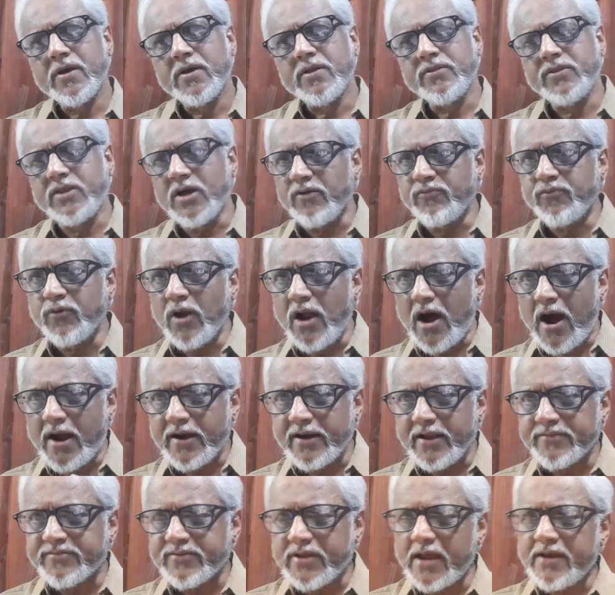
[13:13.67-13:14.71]
Therefore,
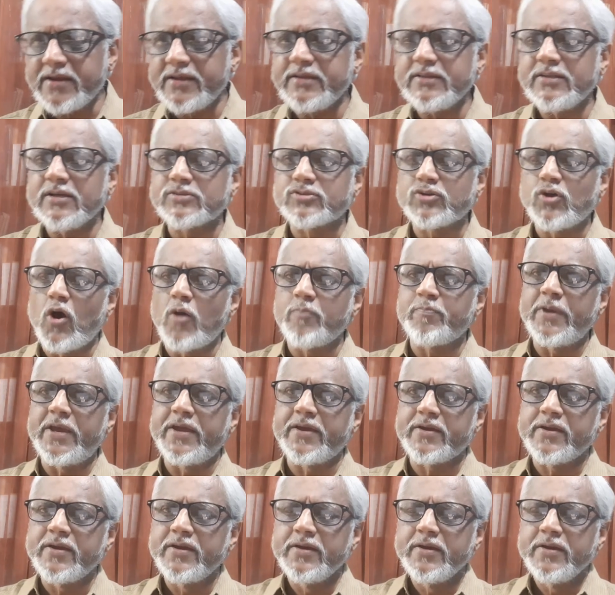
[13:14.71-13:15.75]
understanding the
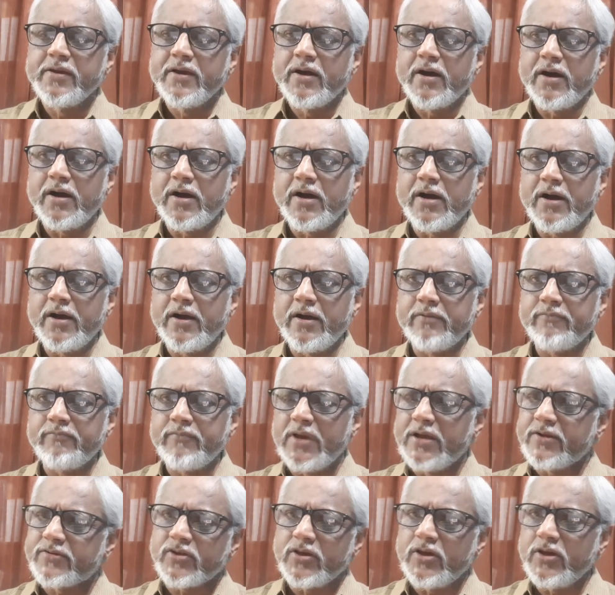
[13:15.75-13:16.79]
topic
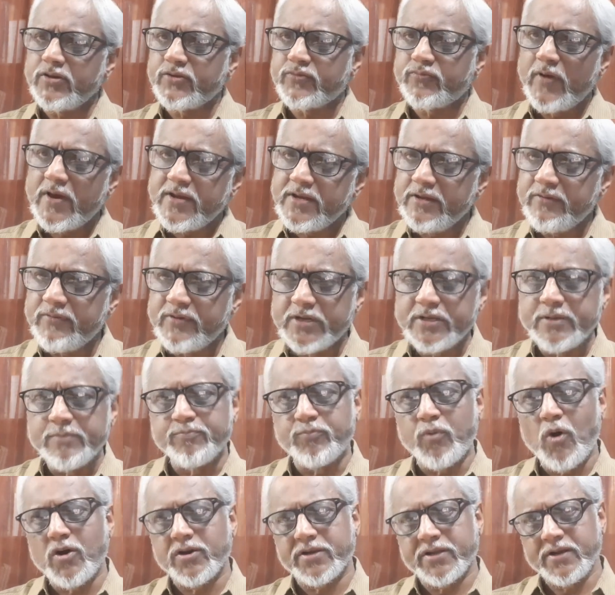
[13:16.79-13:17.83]
is very, very
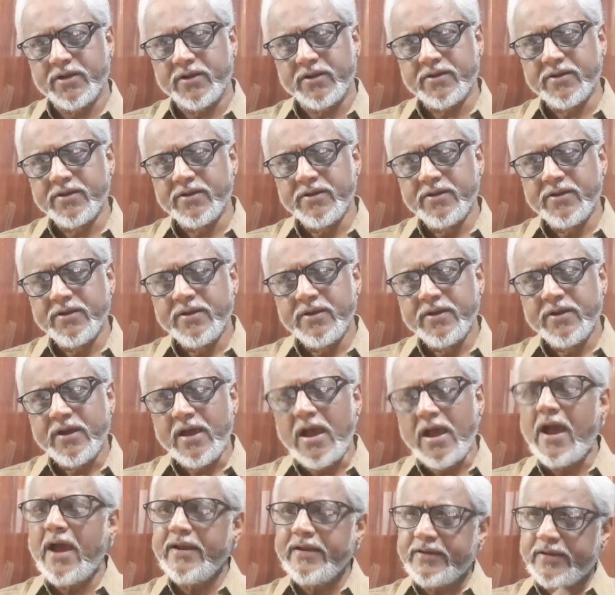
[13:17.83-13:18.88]
important.
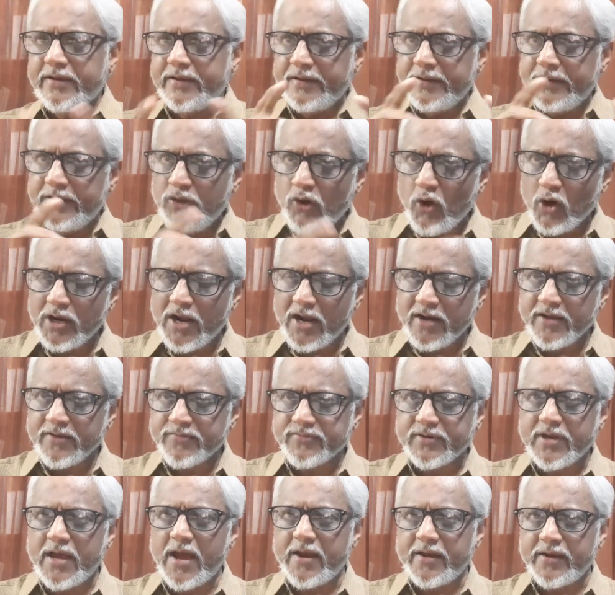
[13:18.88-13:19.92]
And your
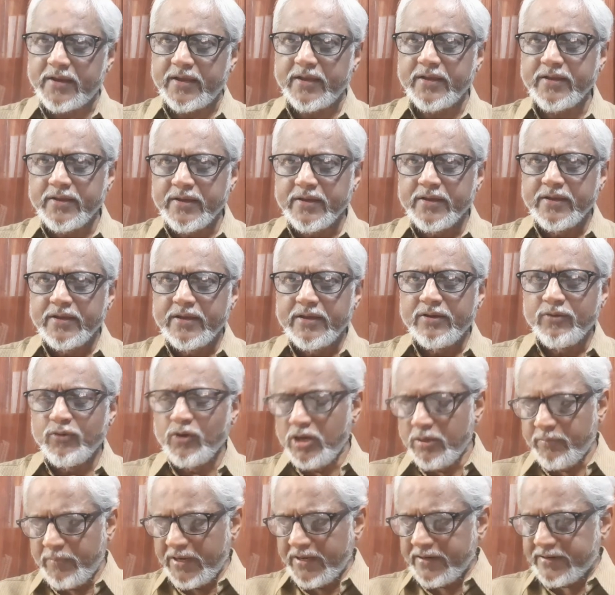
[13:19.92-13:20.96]
understanding
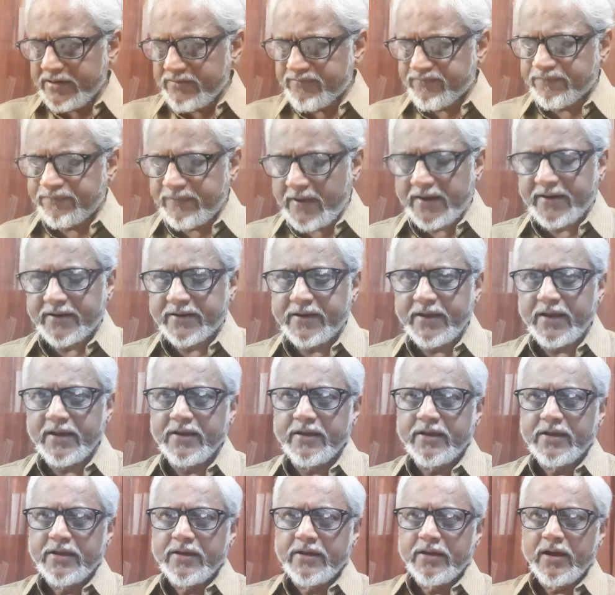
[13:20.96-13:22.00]
will be
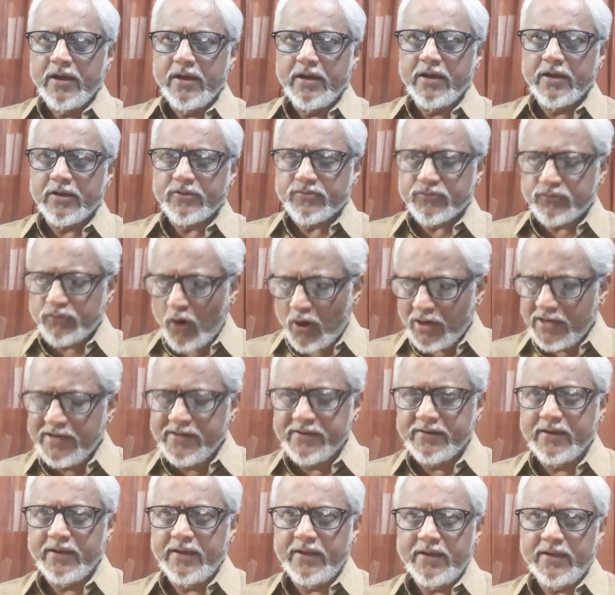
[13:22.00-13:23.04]
reflecting
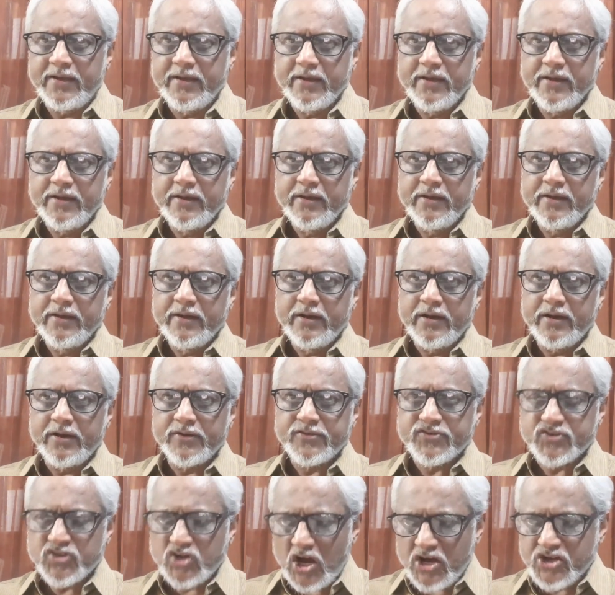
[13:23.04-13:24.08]
solidly,
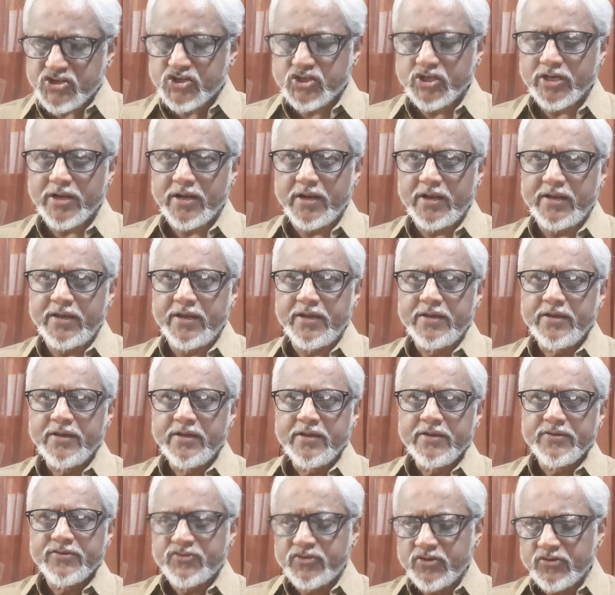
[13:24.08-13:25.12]
structurally,
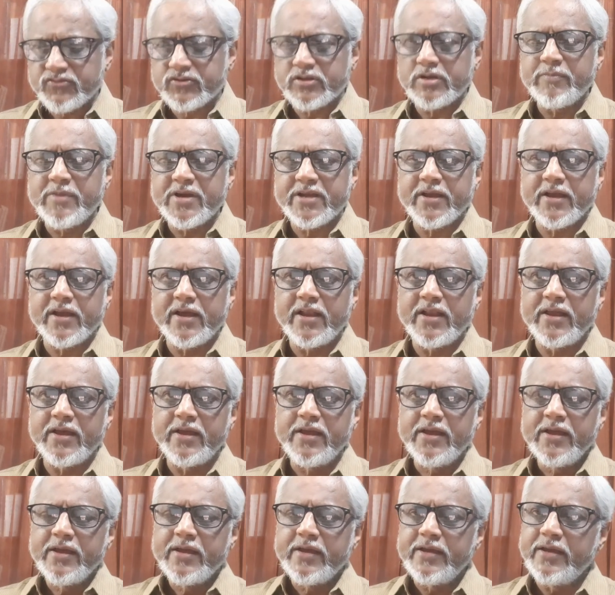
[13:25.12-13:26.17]

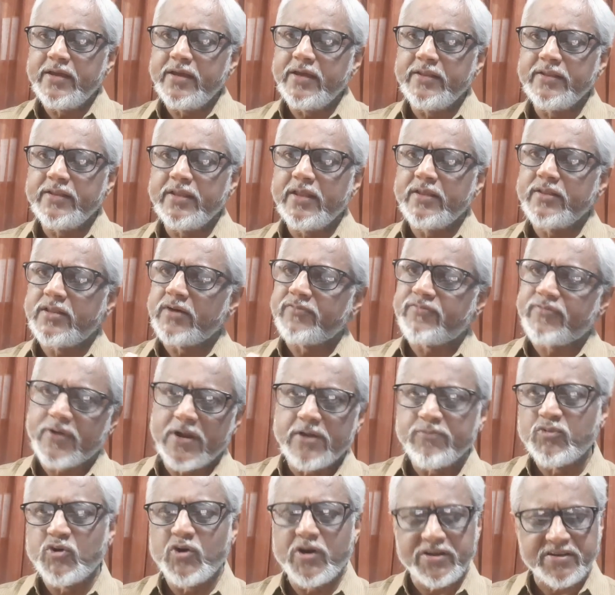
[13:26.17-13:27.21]
systematically in the
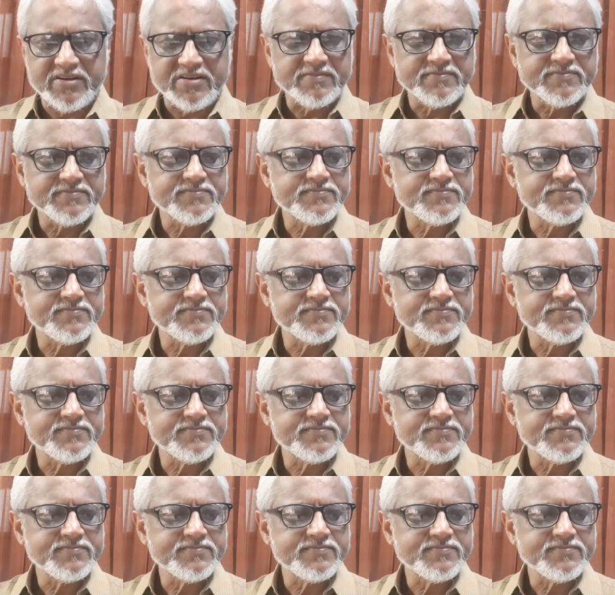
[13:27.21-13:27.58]
framework.